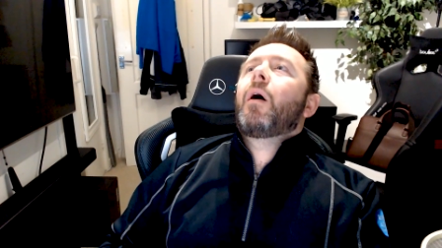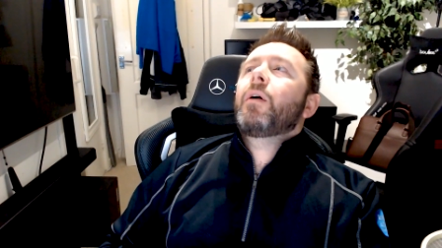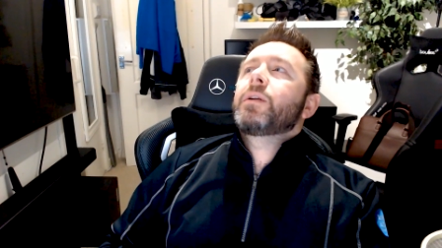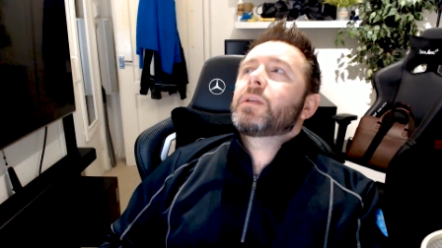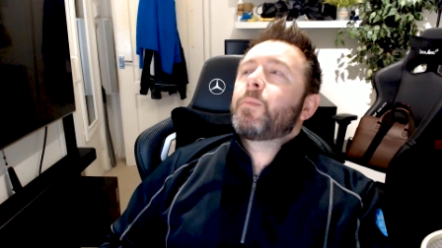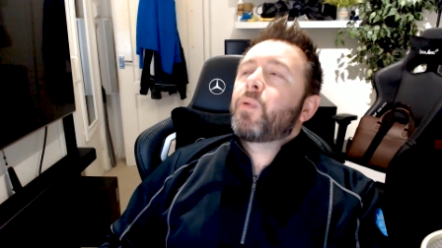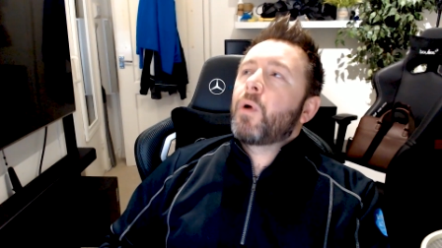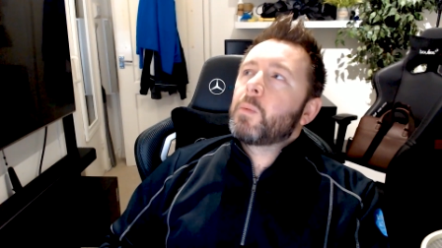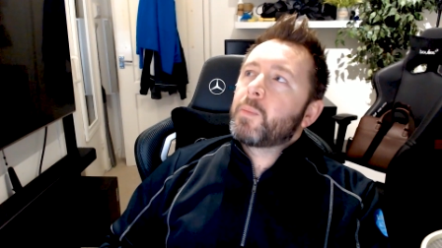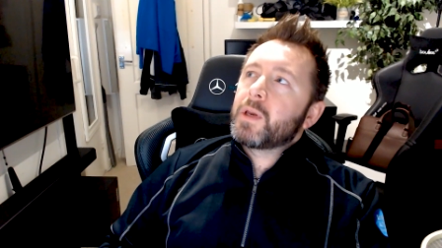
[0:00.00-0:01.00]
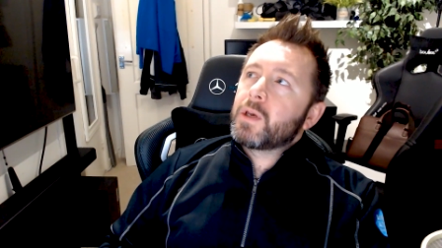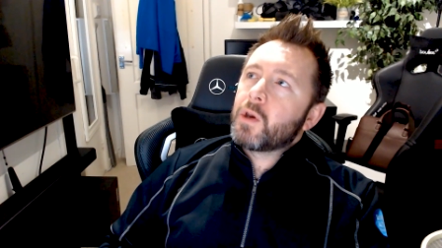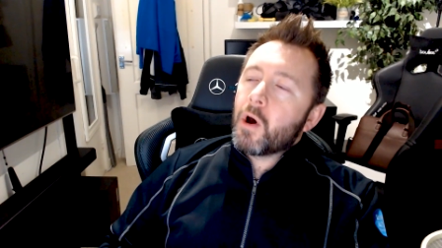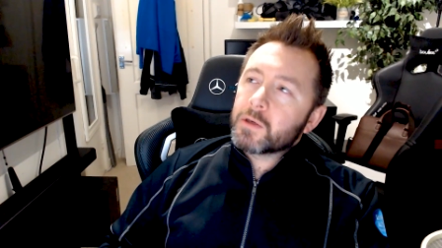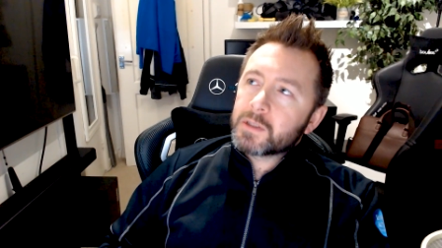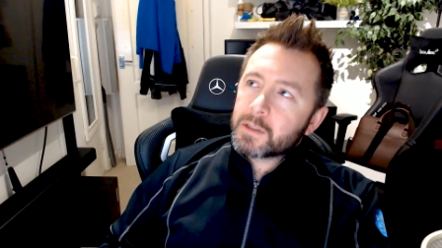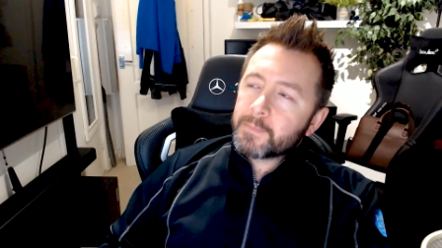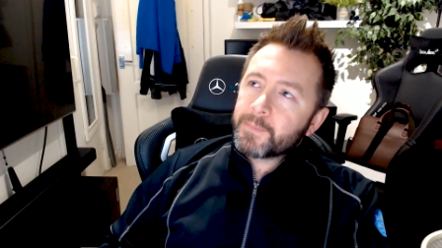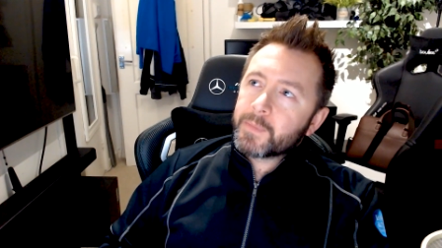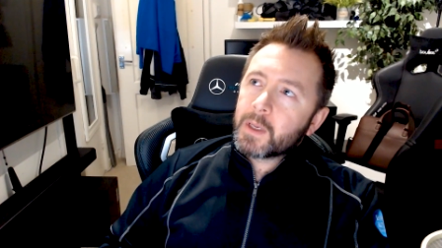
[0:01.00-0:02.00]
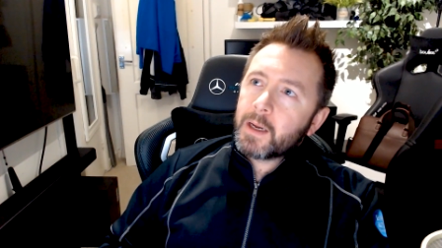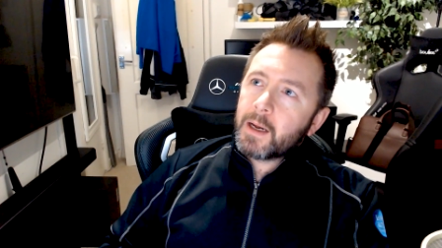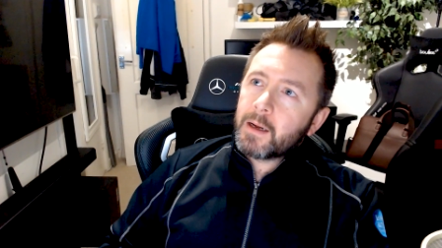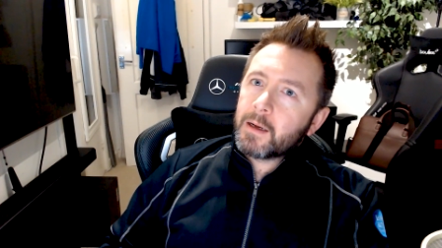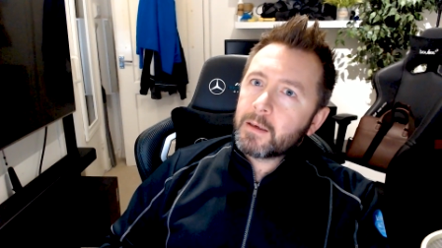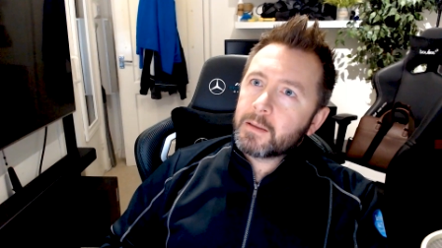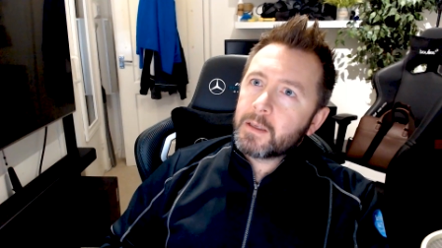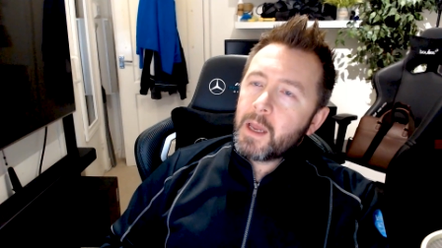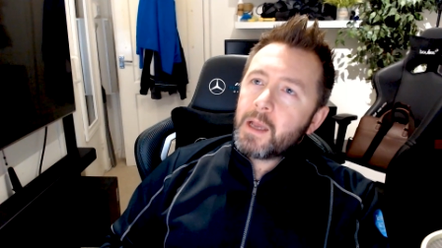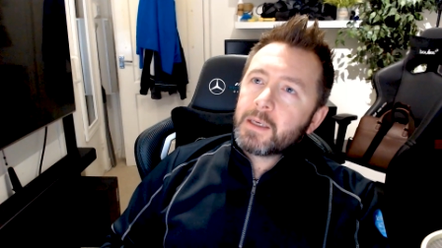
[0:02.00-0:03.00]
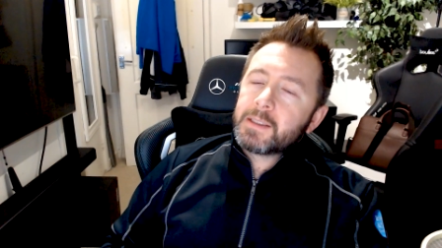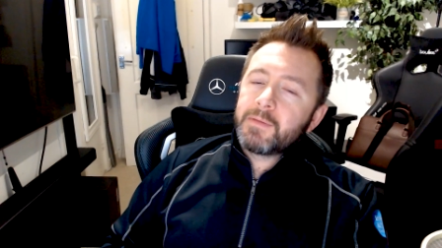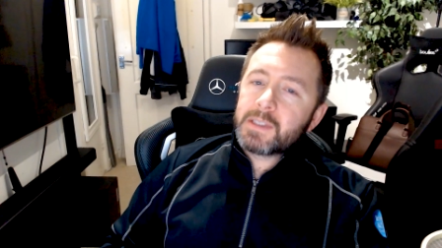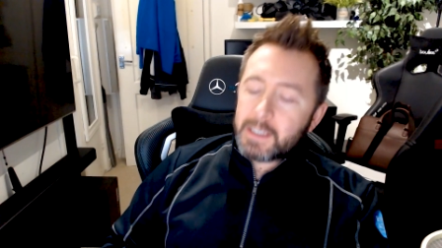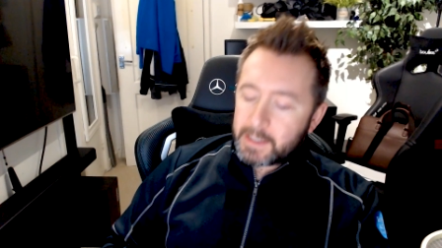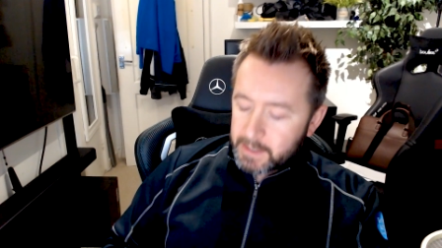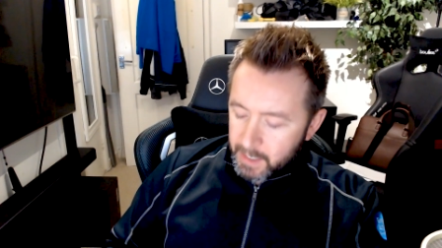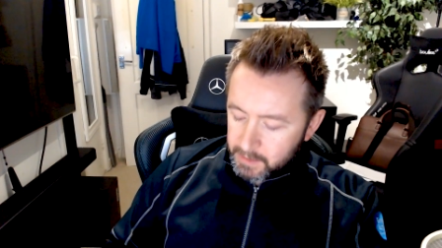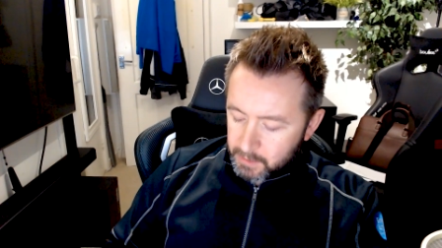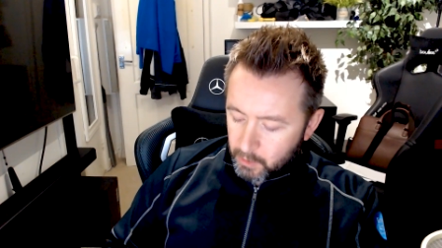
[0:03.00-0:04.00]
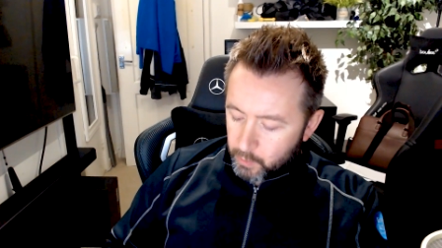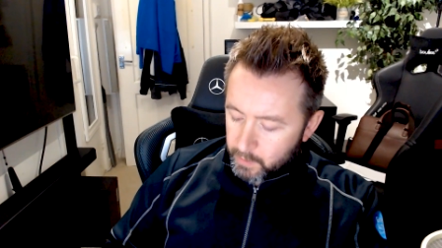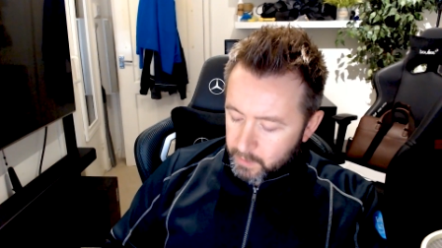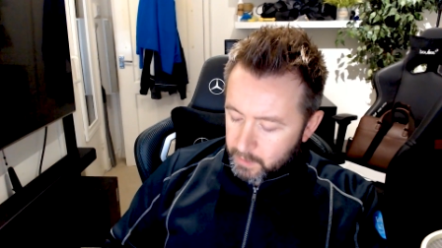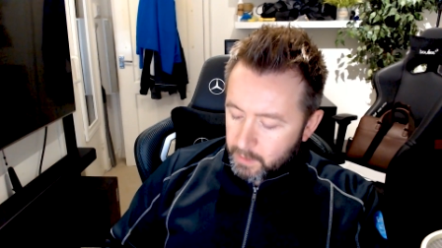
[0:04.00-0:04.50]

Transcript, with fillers: honestly, probably not. Because even 6 years ago,